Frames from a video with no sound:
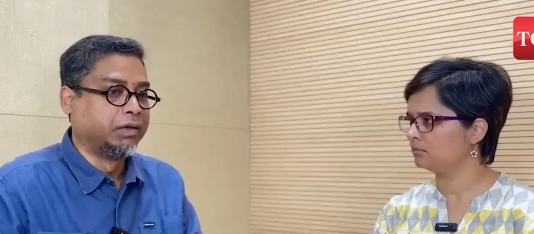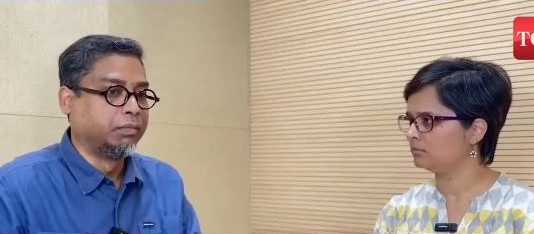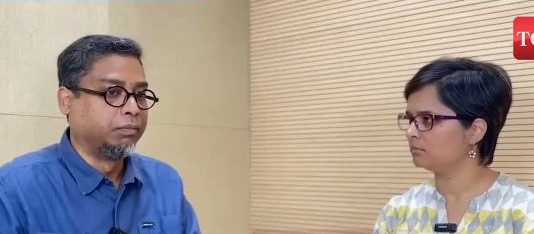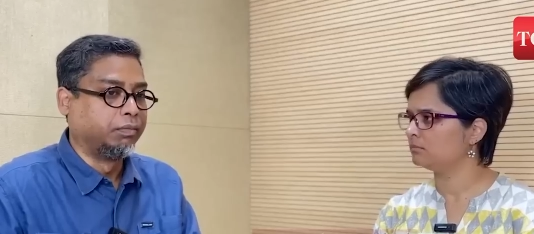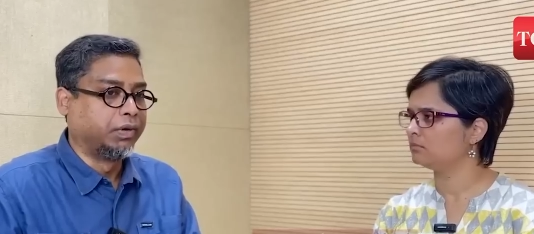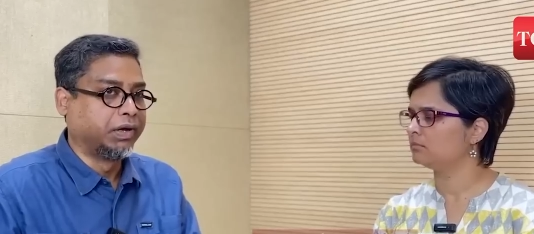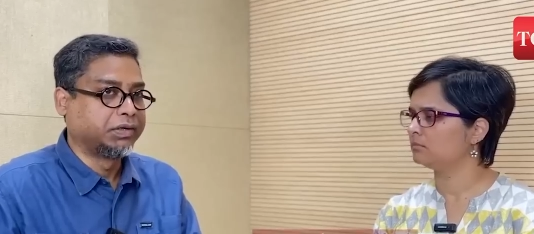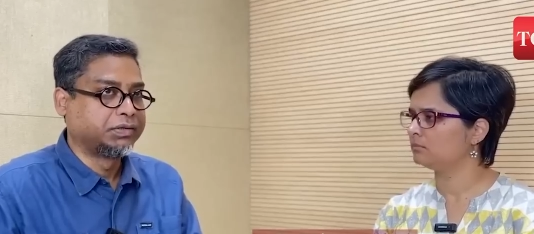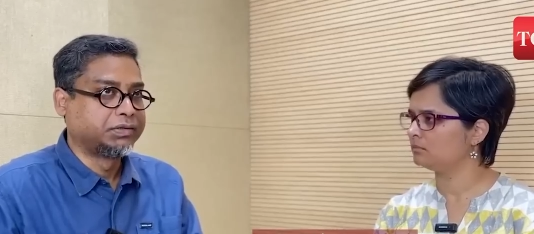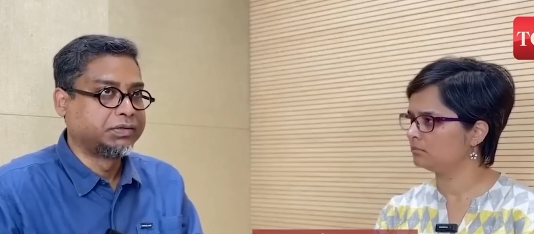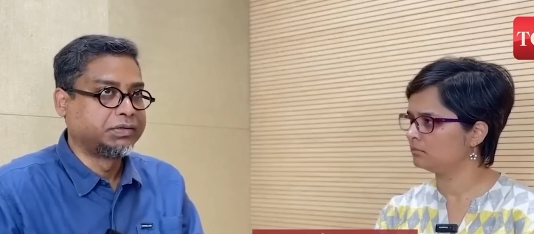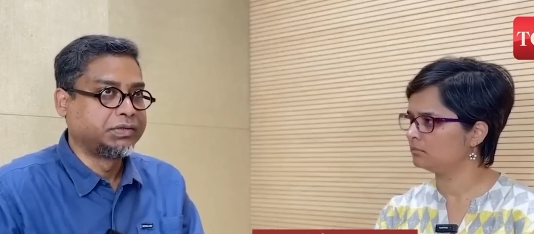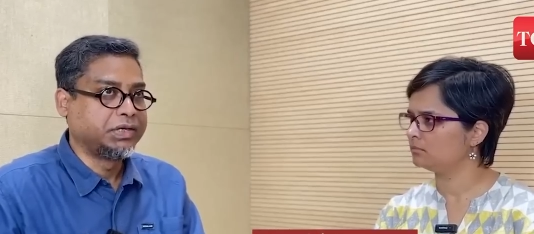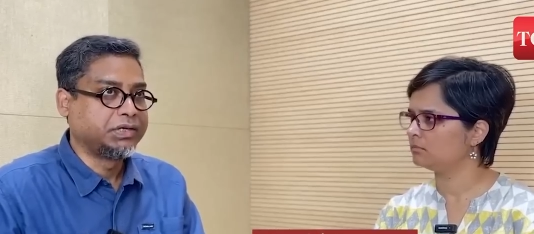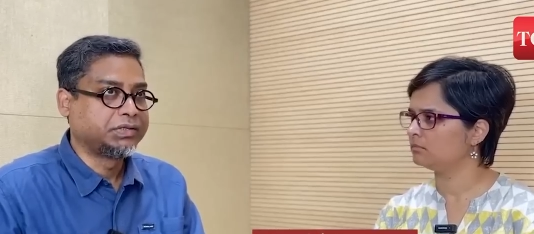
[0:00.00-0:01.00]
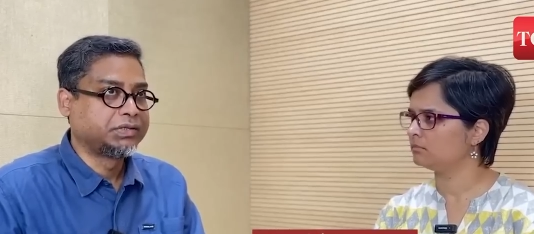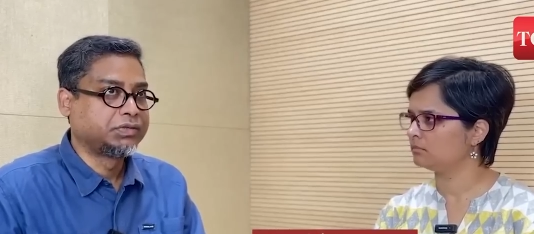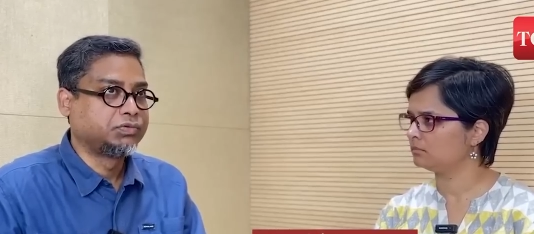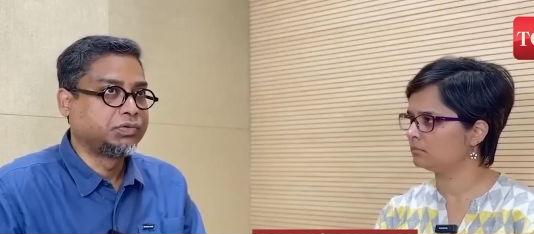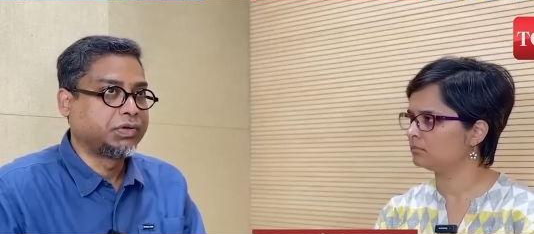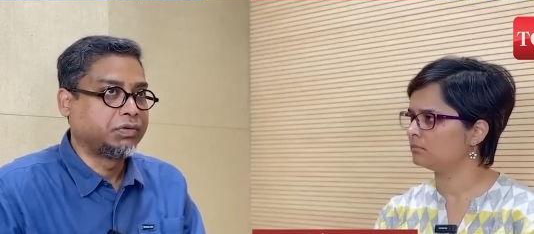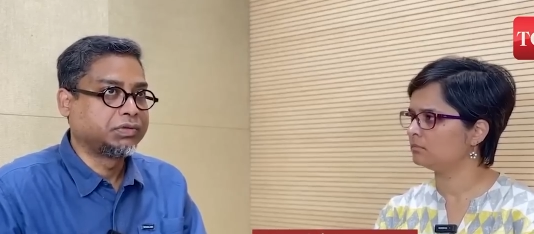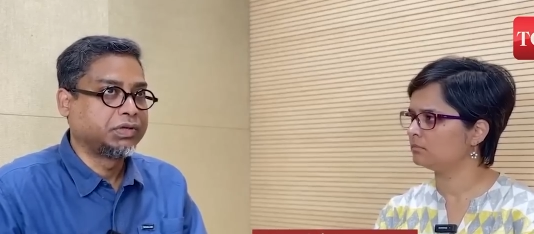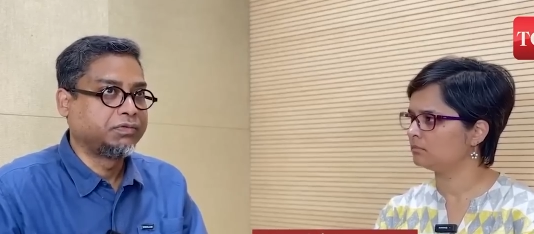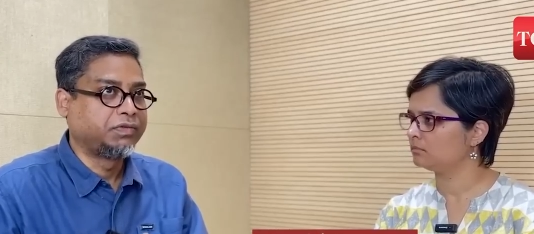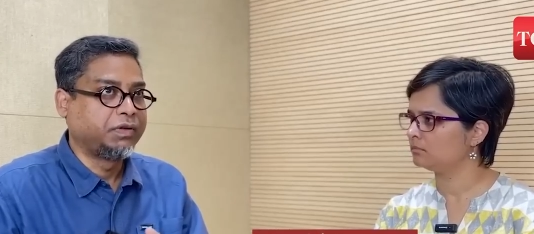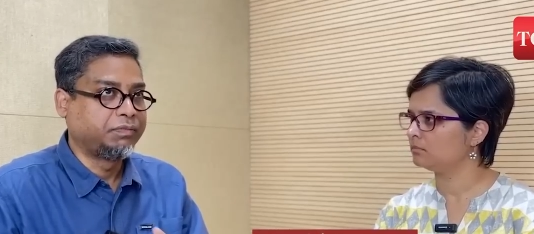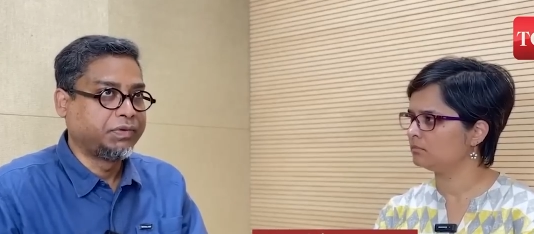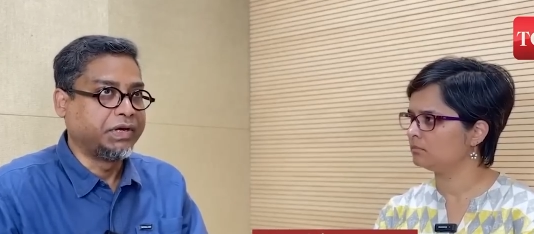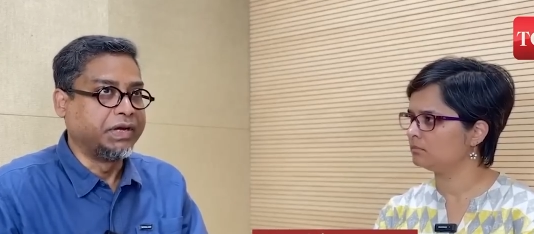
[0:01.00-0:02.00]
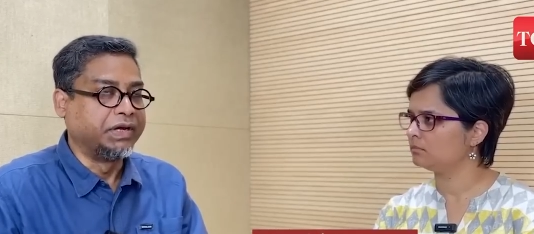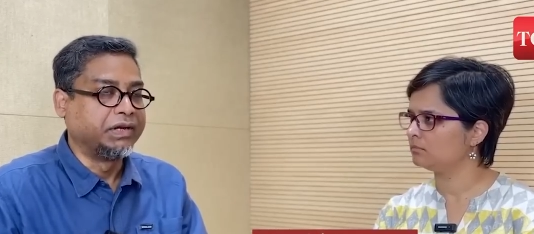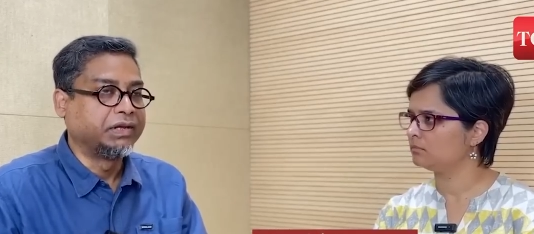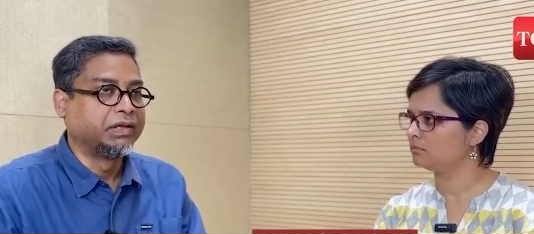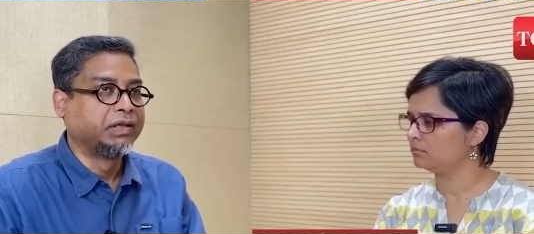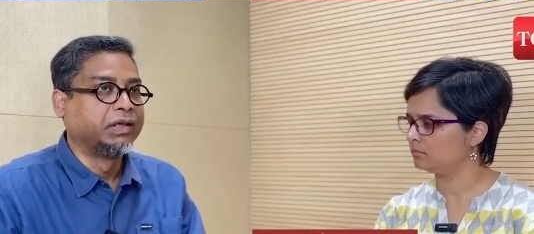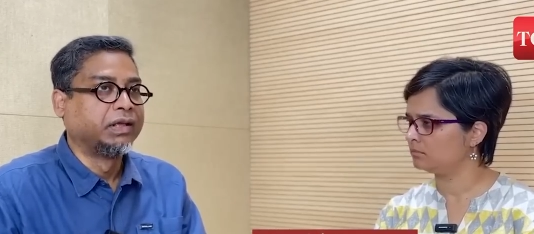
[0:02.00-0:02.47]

Speaker 1: But since 2015,